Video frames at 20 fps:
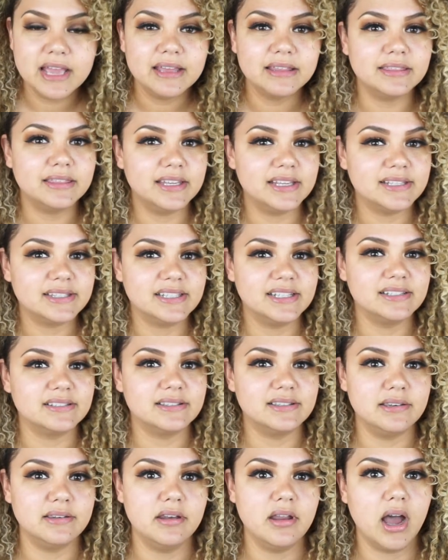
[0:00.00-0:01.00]
This is
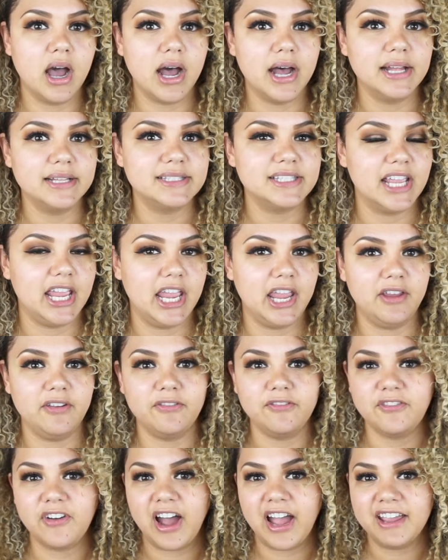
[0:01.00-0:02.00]
not a
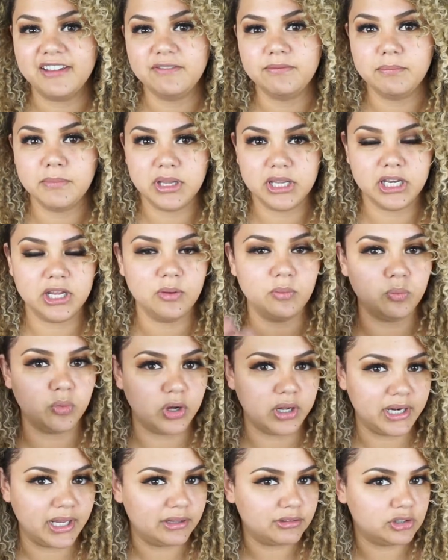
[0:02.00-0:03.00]
5-minute
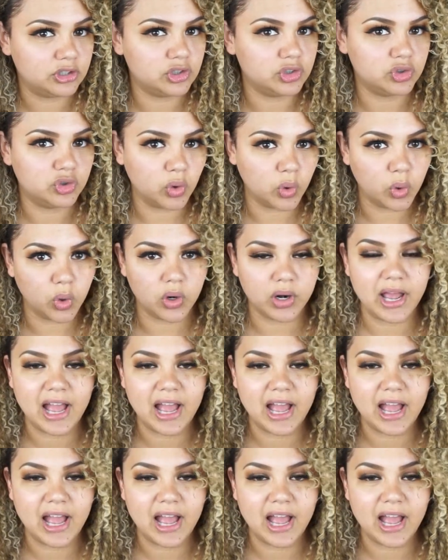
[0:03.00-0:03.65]
run out the door,